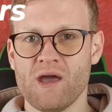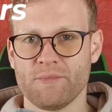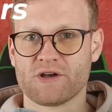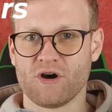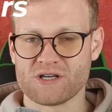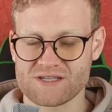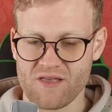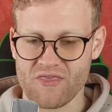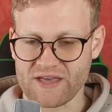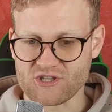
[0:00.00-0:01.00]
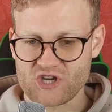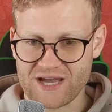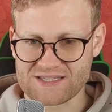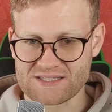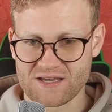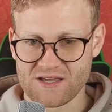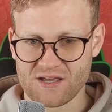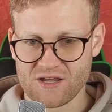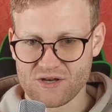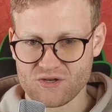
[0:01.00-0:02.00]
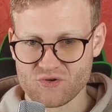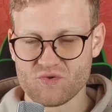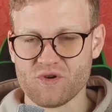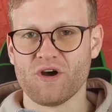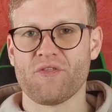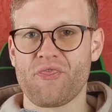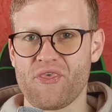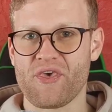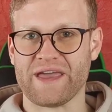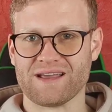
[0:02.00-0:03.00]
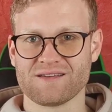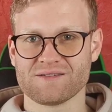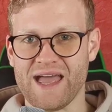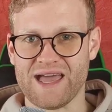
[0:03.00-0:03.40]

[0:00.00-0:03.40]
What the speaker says: because they just do not think.